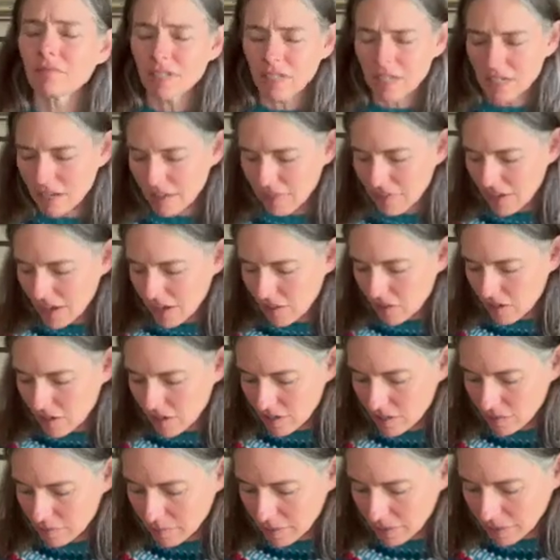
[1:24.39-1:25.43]
not that
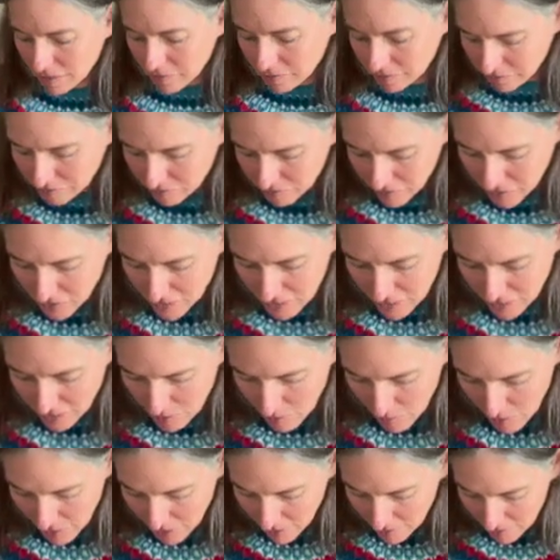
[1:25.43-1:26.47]
long, but feels like a
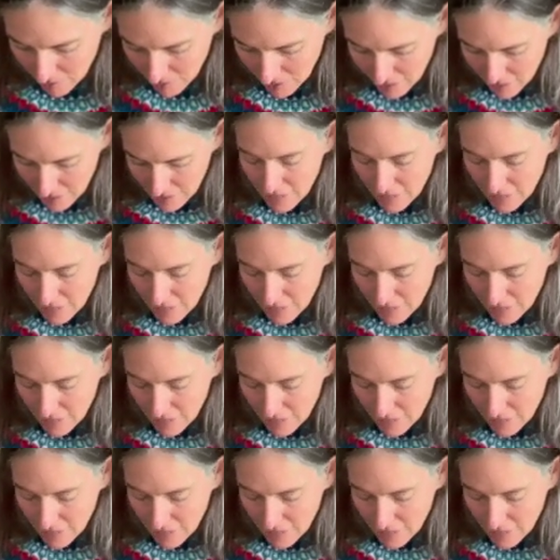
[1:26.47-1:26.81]
while.